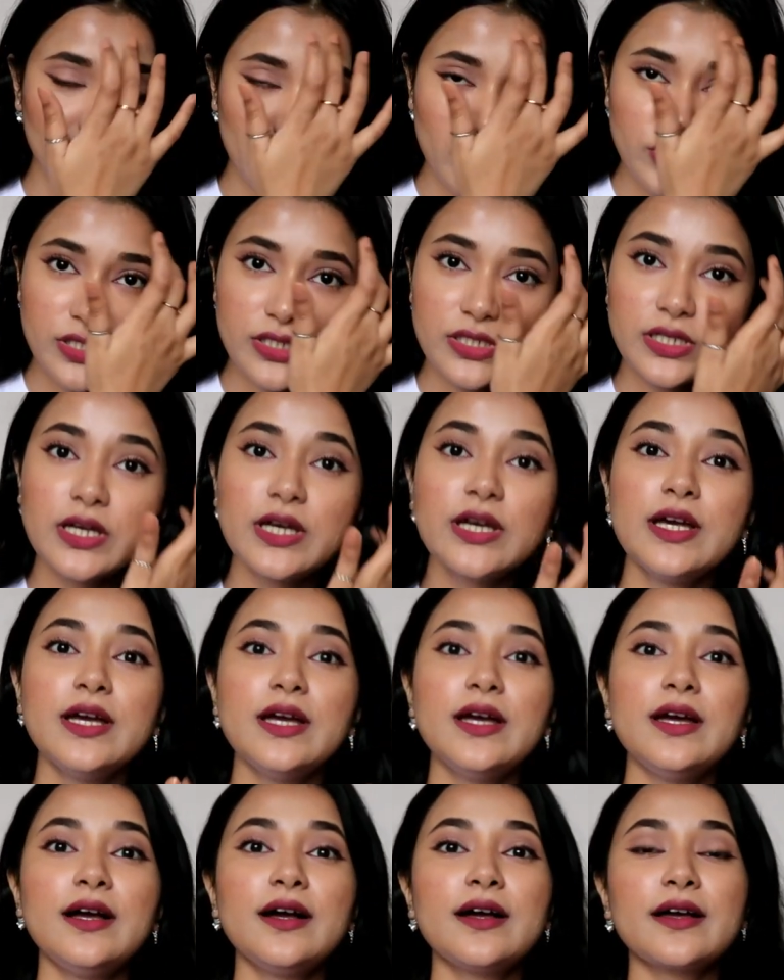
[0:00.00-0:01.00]
Toast.
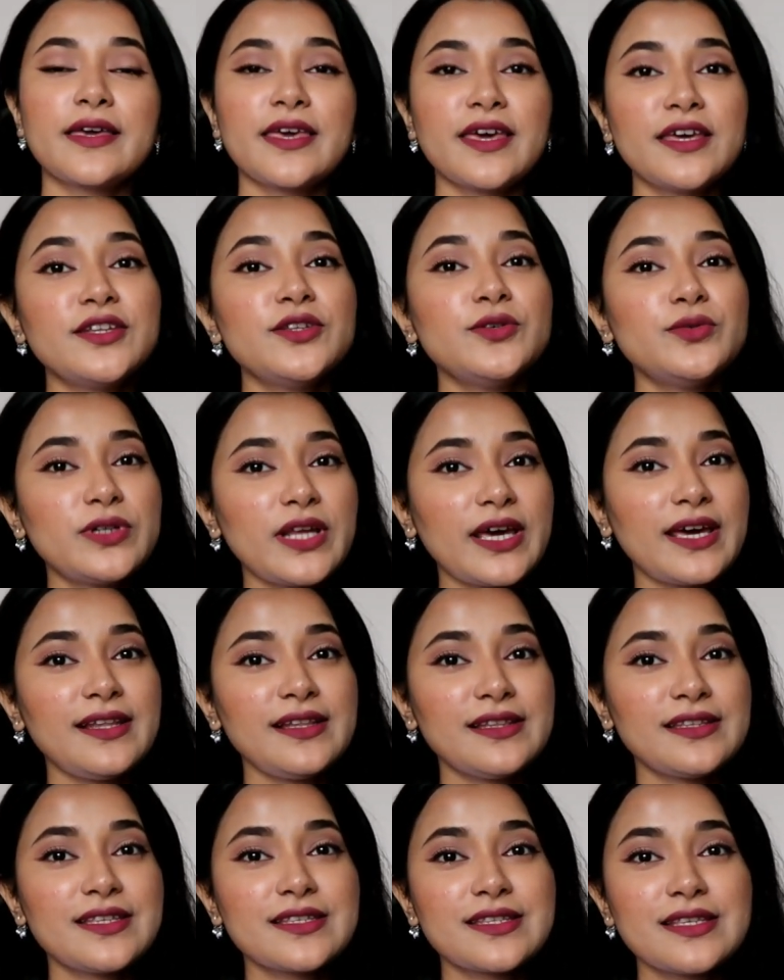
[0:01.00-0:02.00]
Can you
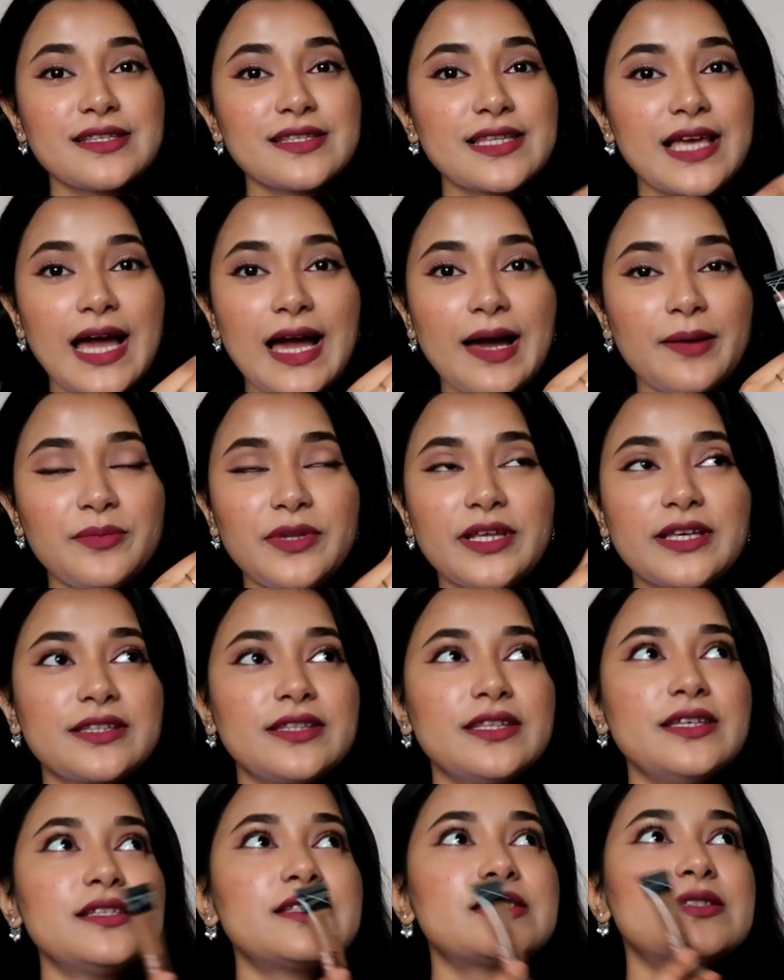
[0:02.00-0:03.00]
tell, this is like,
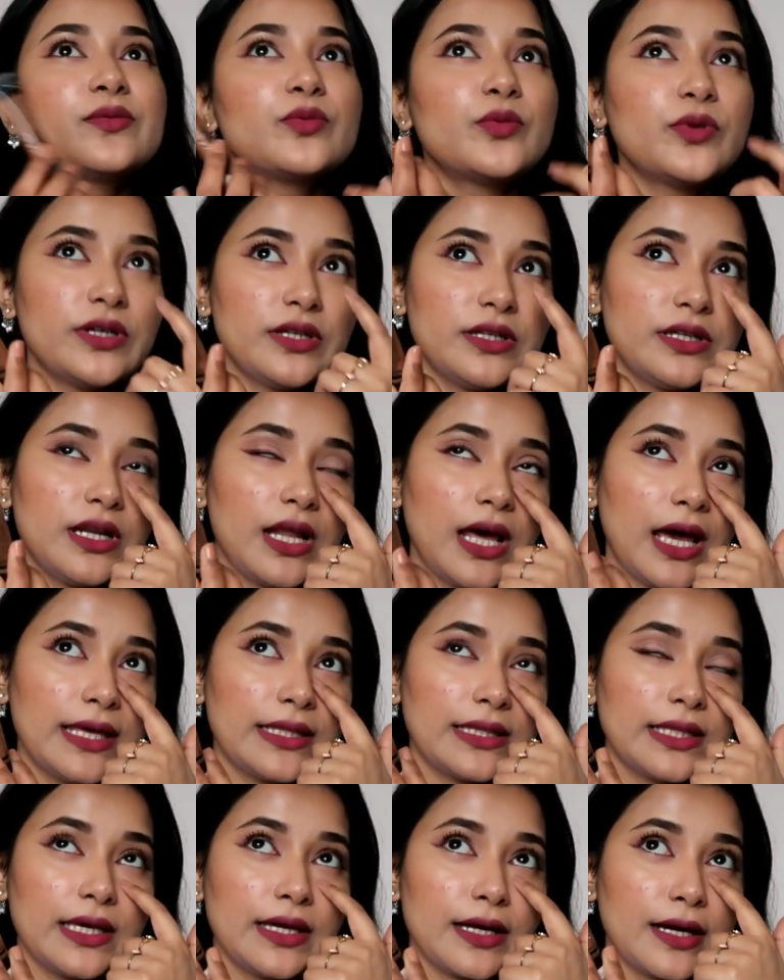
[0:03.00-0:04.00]
this one
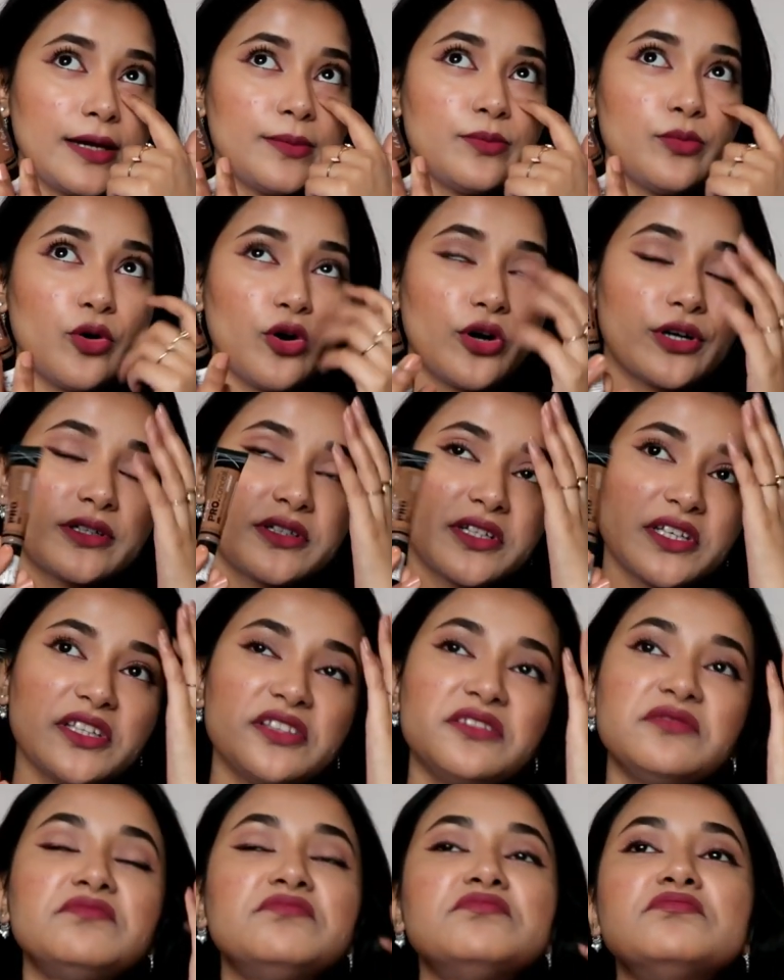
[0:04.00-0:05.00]
I think I bought
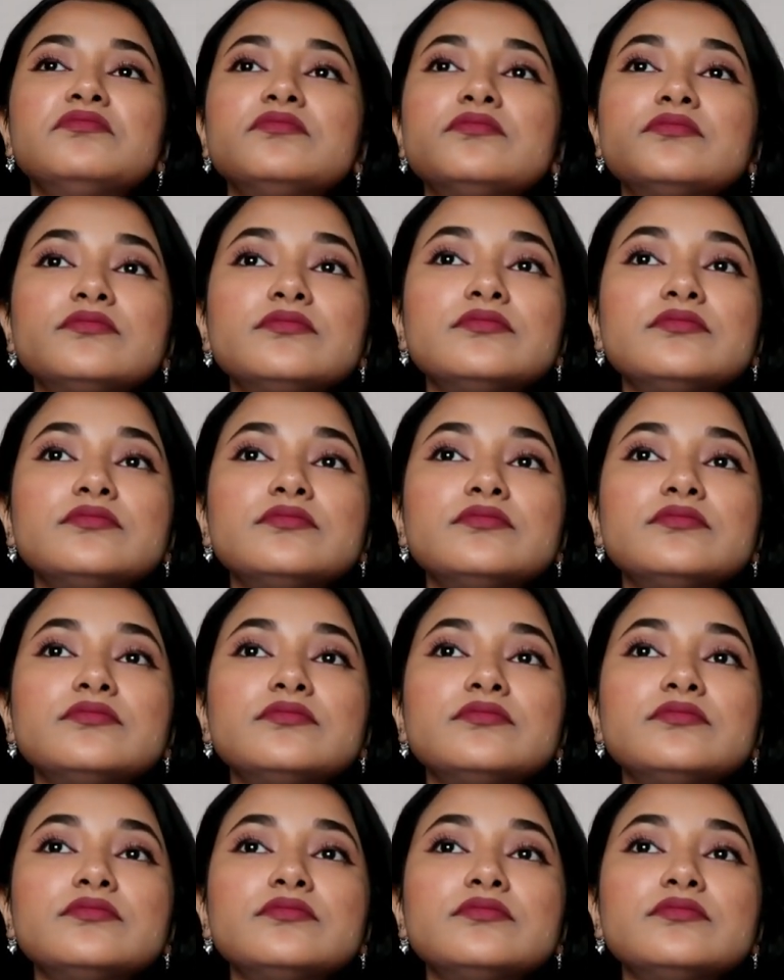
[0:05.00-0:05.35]
in